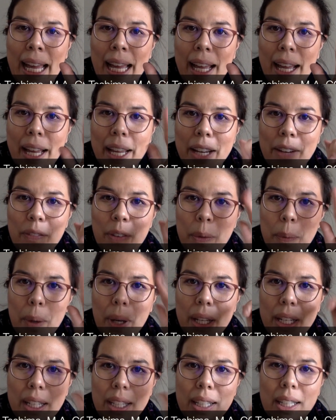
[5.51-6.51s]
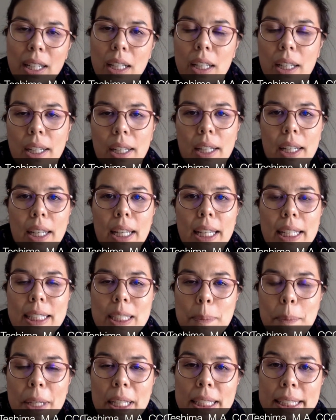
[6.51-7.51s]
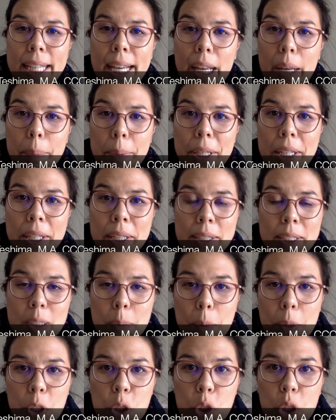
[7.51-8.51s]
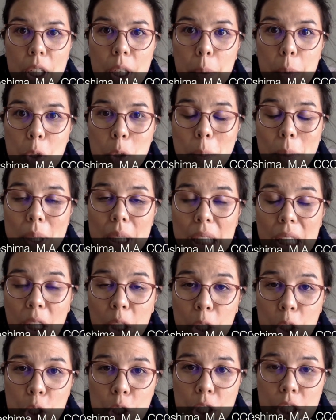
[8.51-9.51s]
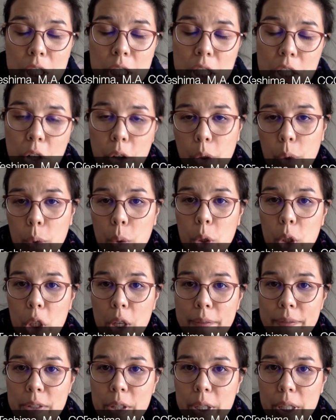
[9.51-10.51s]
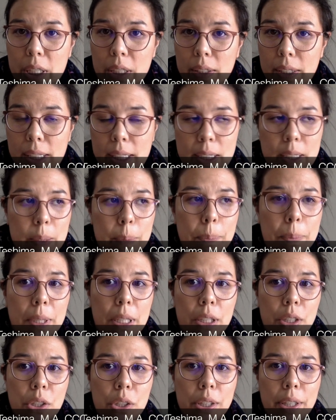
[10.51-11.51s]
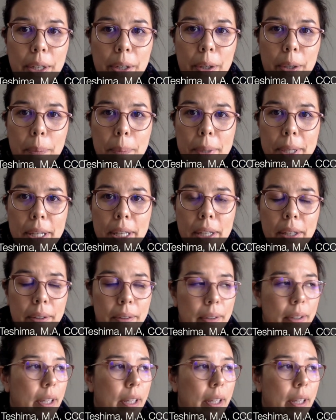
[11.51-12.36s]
Hi everyone, it's me, Tommy, speech language pathologist and owner of Duncan Lake Speech Therapy.